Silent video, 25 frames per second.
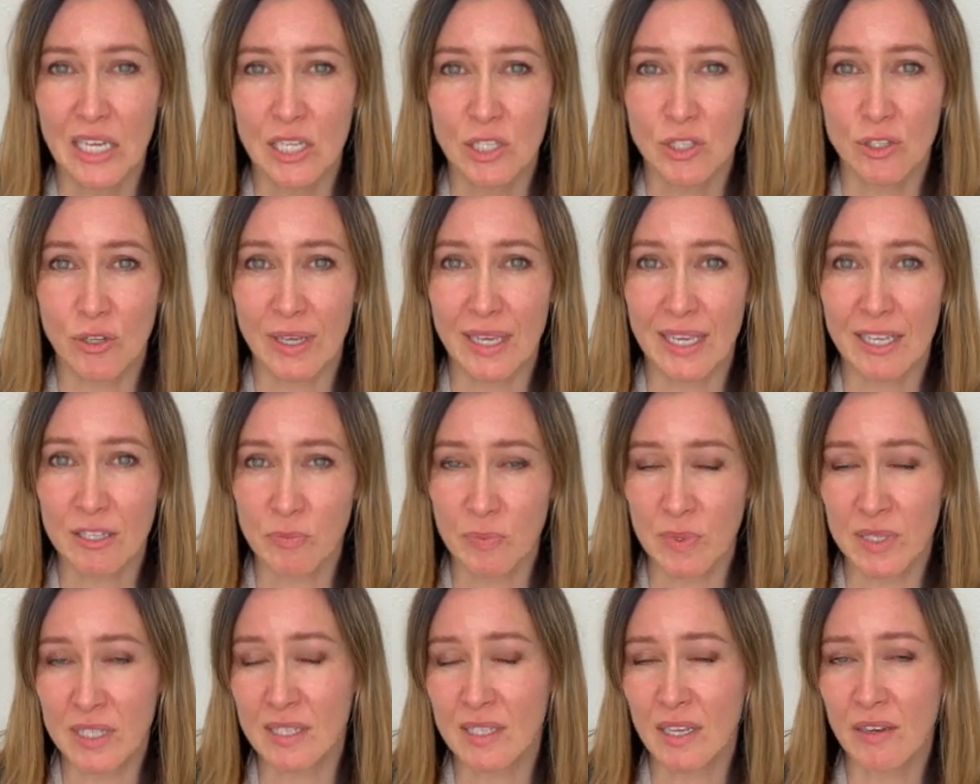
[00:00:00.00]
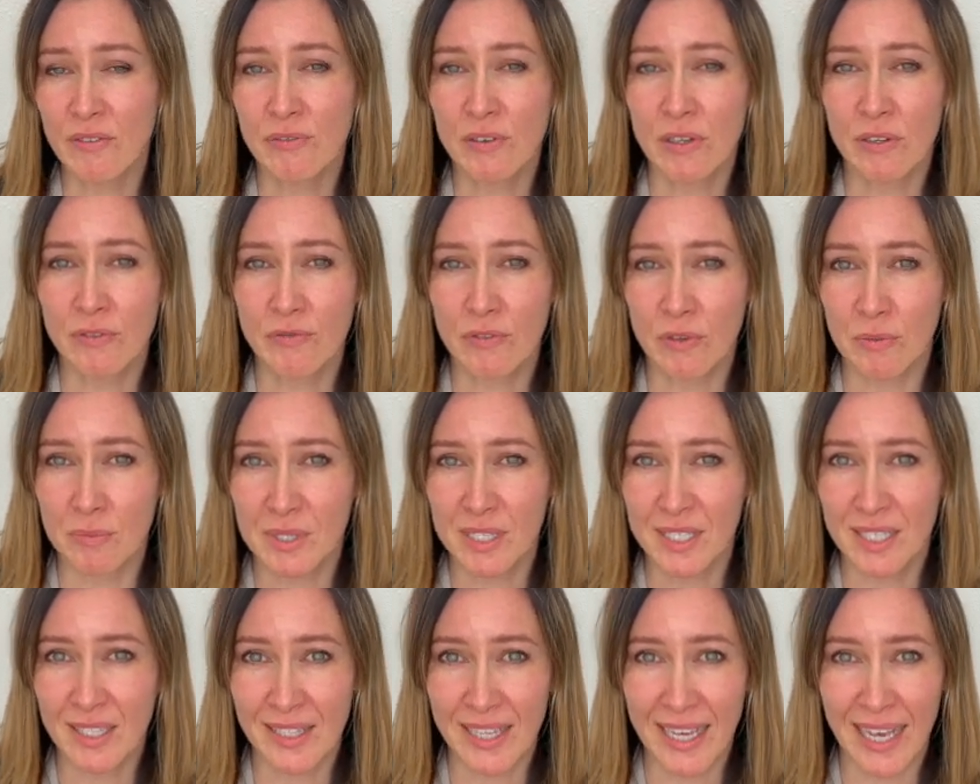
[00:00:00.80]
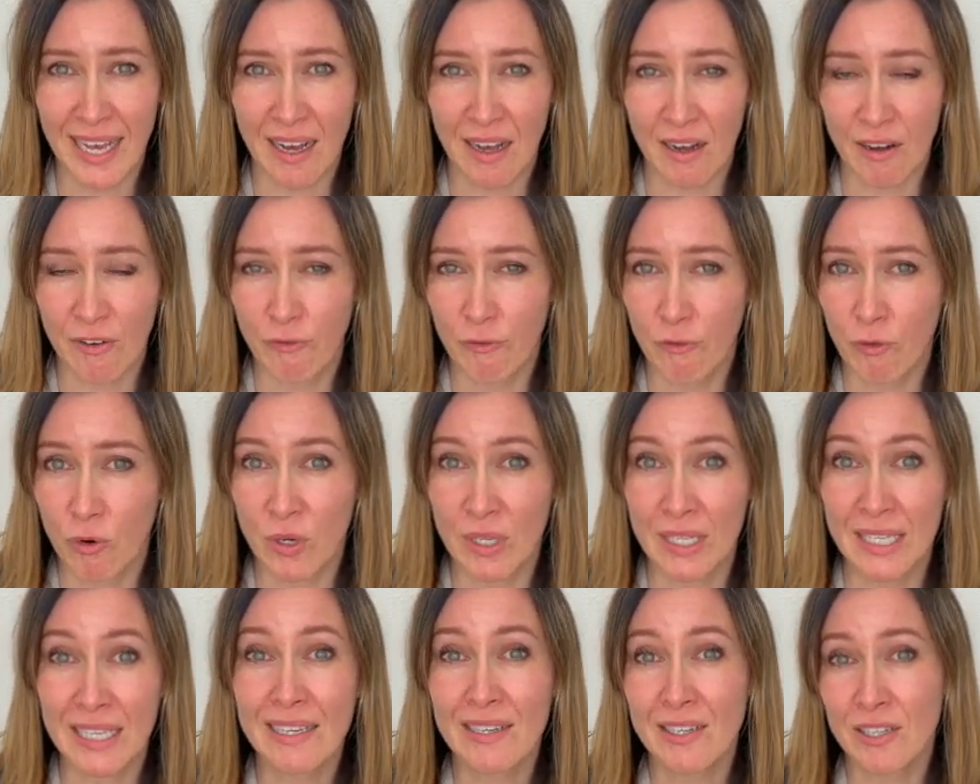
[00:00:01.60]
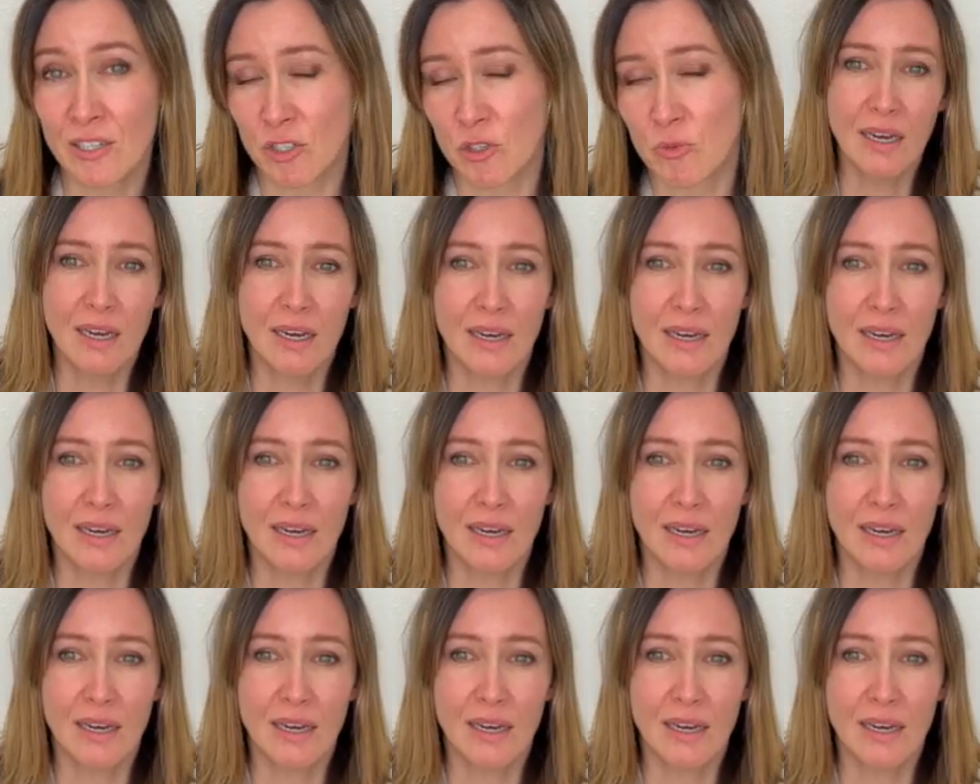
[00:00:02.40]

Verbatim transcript: So he has been suffering from celiac for years.